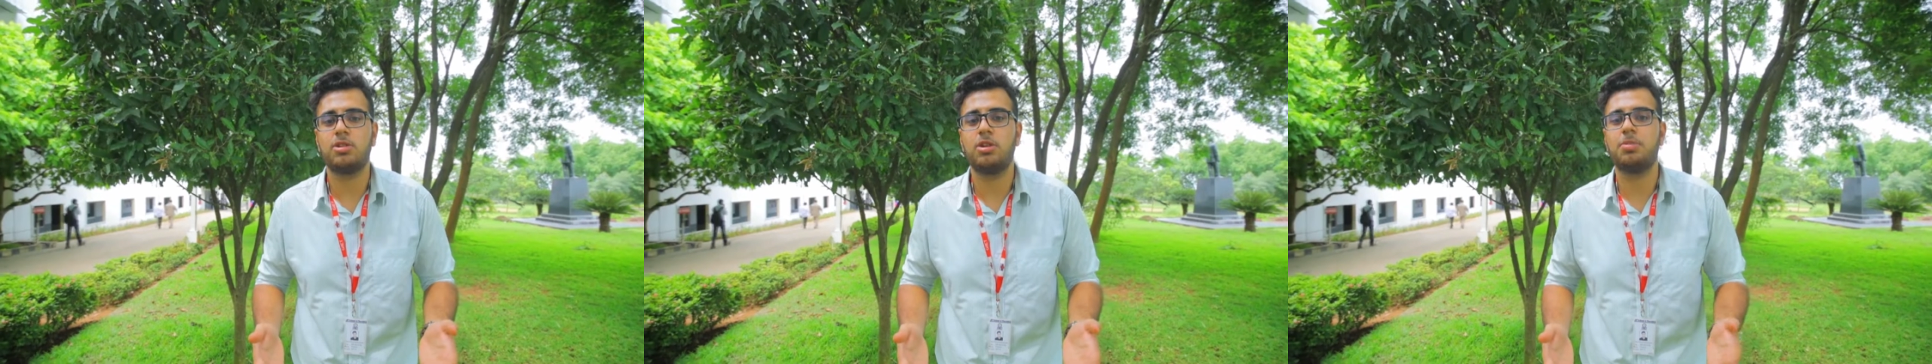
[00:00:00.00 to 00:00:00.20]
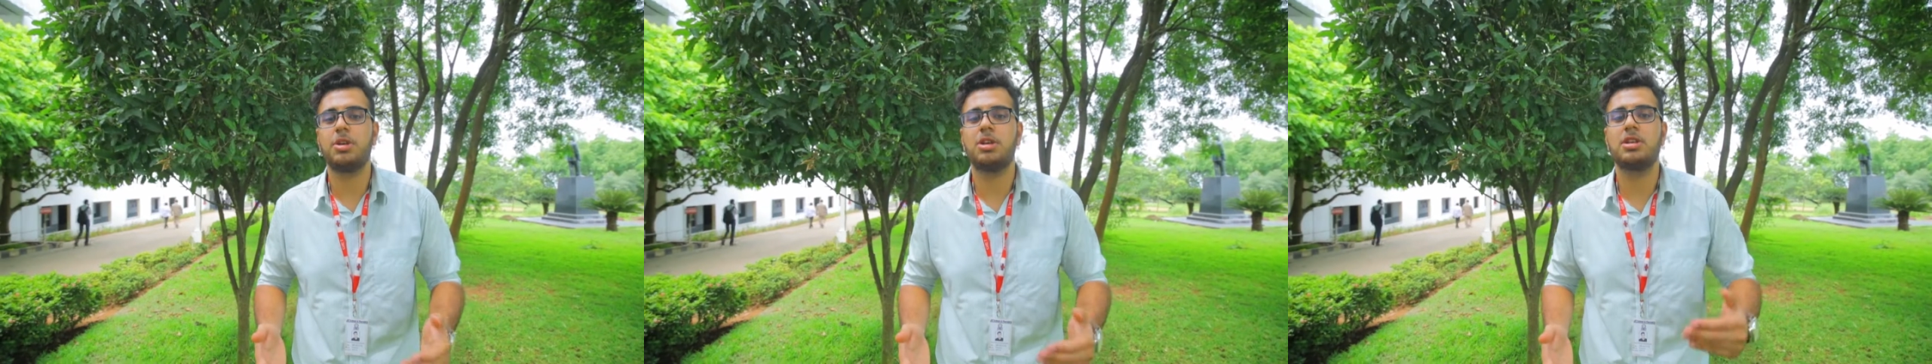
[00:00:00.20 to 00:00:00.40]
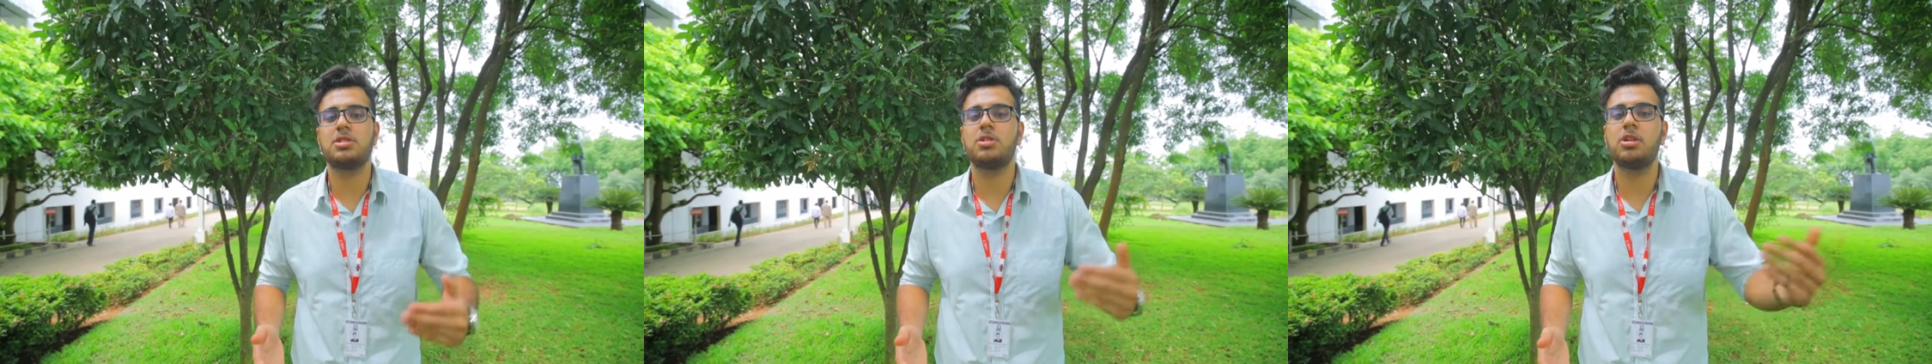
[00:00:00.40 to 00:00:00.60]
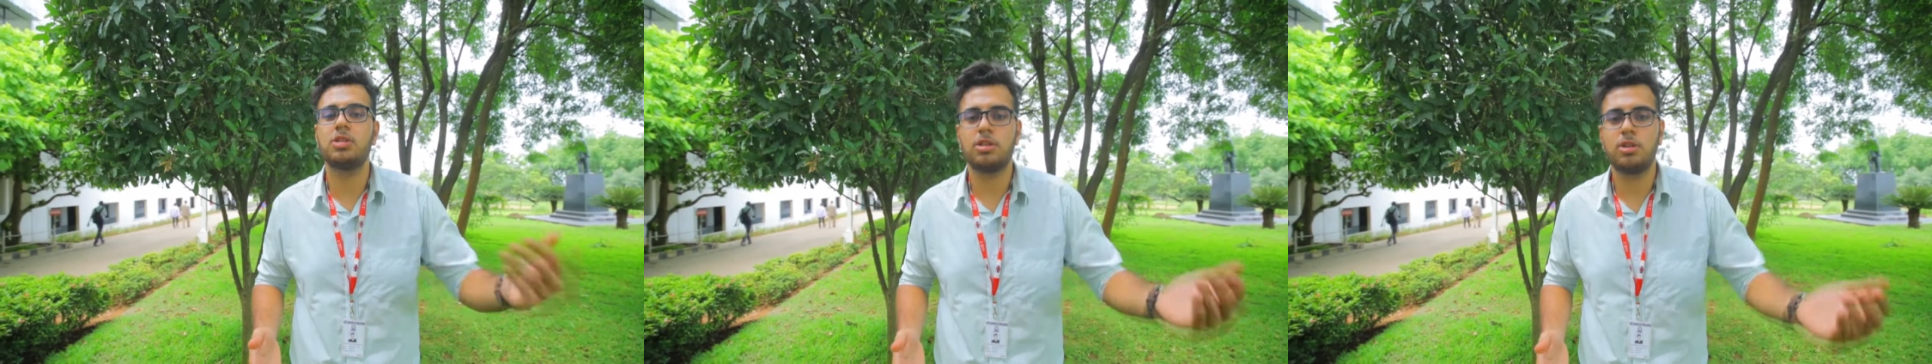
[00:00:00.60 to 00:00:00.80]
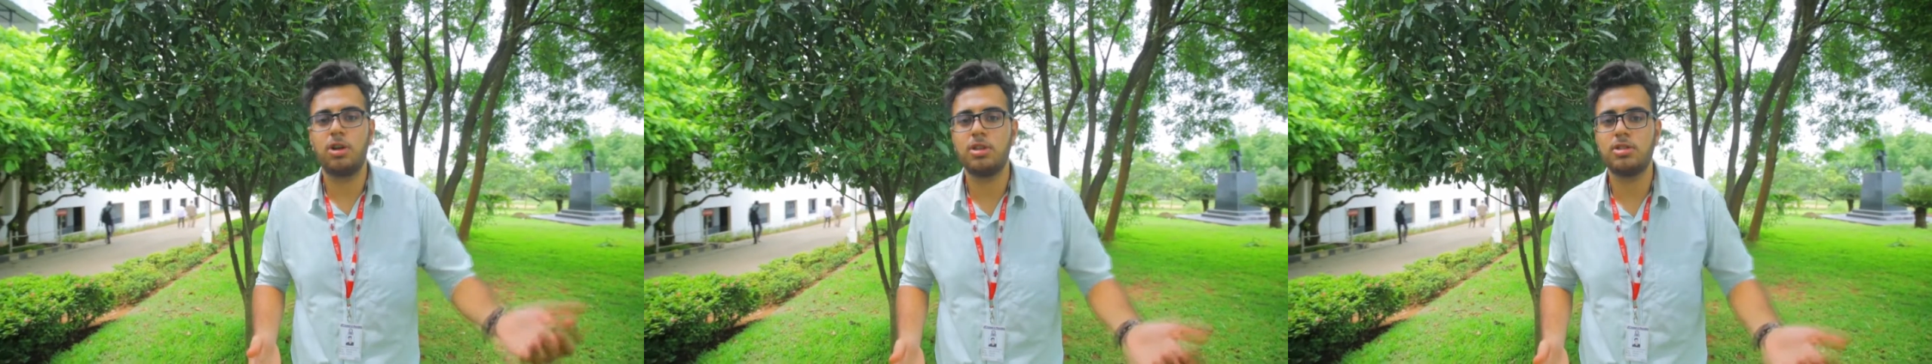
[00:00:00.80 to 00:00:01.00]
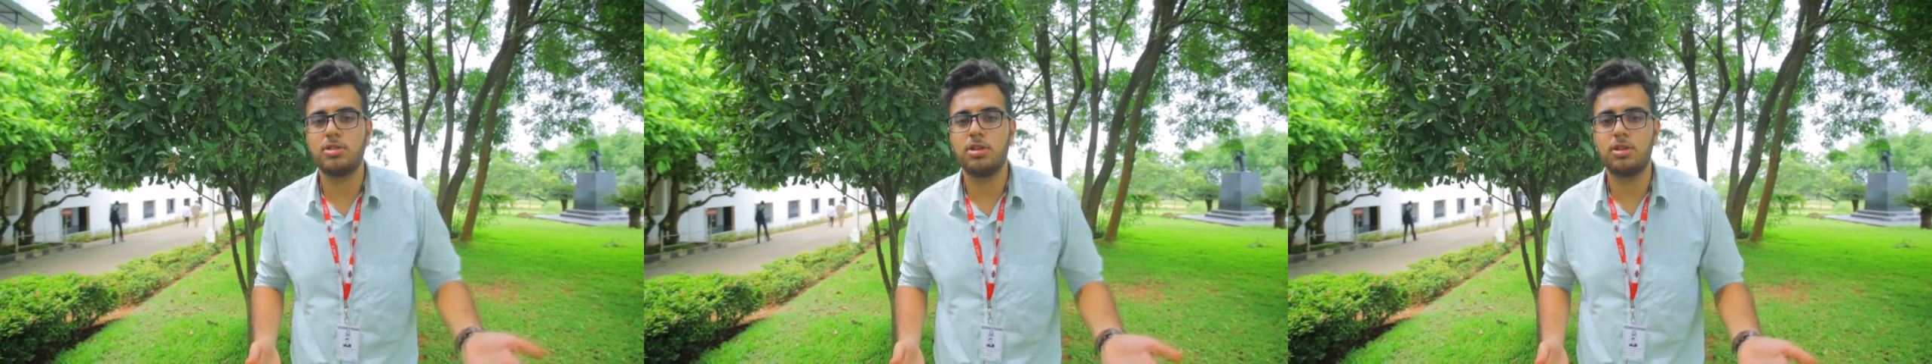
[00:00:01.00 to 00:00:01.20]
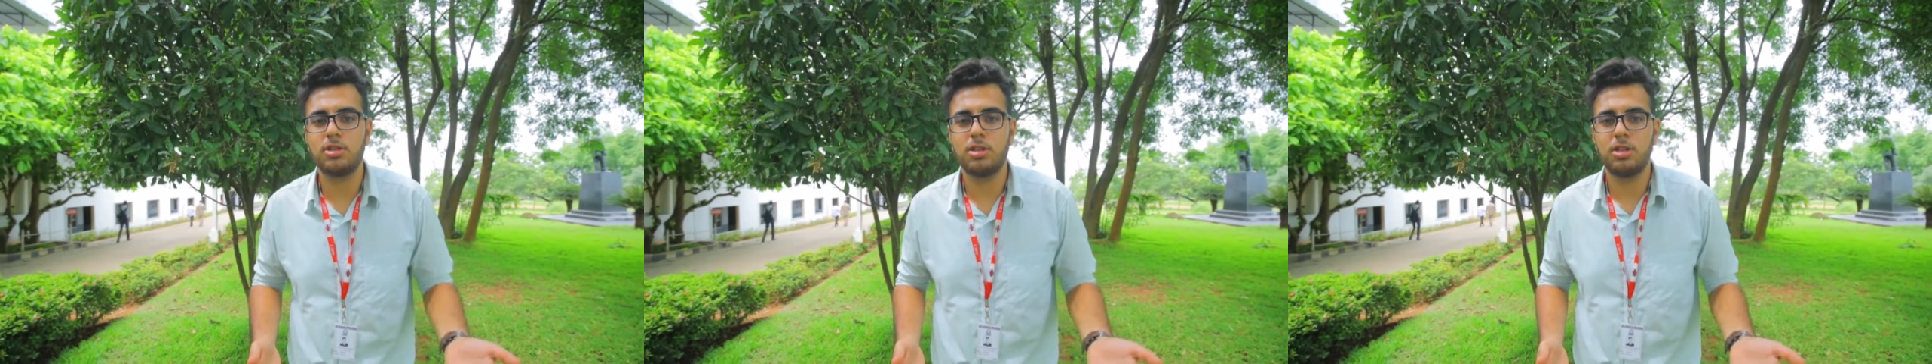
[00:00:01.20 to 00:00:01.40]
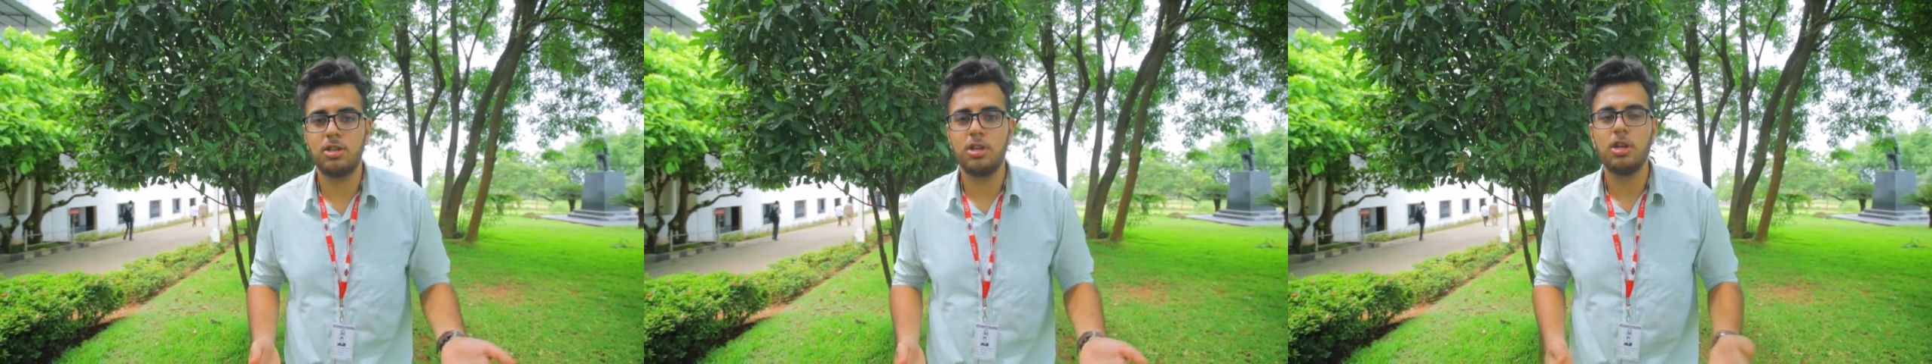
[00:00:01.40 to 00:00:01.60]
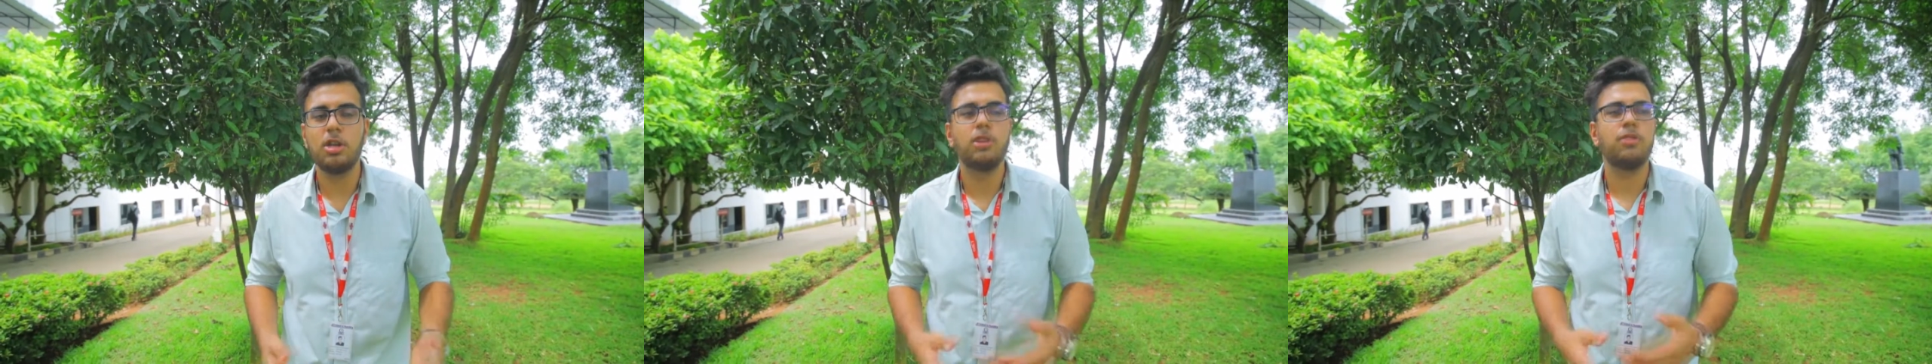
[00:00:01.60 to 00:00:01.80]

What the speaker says: compared as other colleges are there.